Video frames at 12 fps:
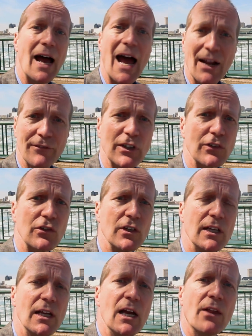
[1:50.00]

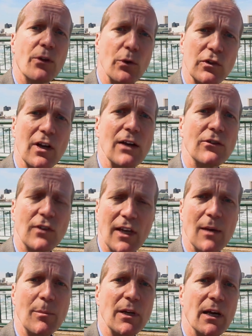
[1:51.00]
advocacy. Those kinds of
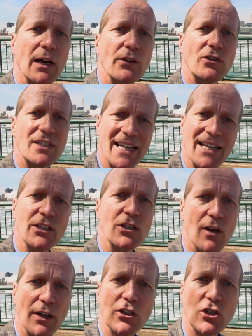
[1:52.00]
KPIs tended
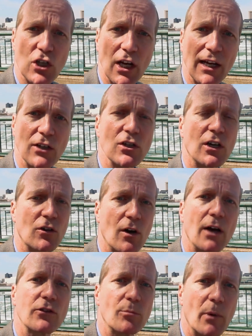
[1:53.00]
not to change
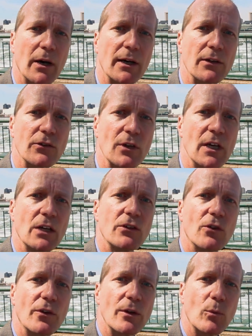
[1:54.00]
across markets,
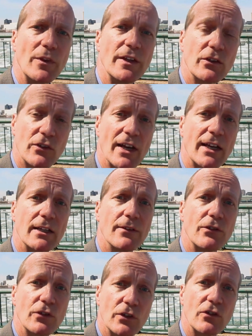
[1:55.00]
so that when the
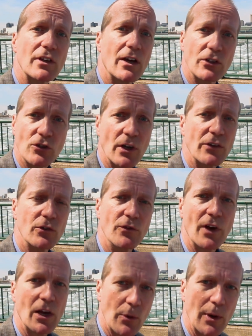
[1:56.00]
executive sits down and tries to
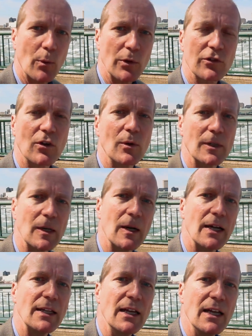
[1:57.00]
evaluate what's going
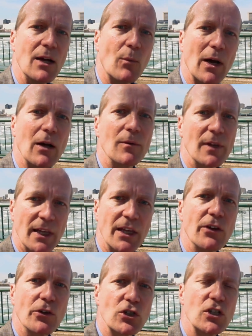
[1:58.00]
on, well,
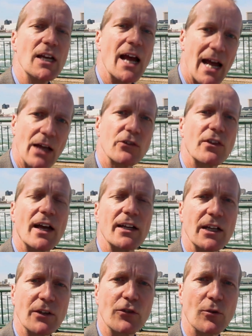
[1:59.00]
he or she has that
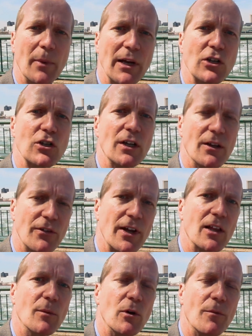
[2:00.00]
information
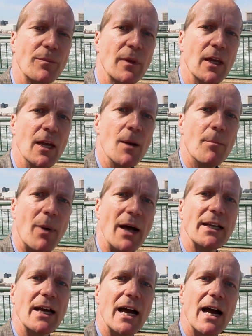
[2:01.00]
available.
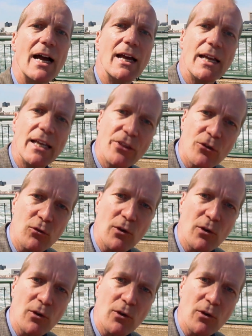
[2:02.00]
But the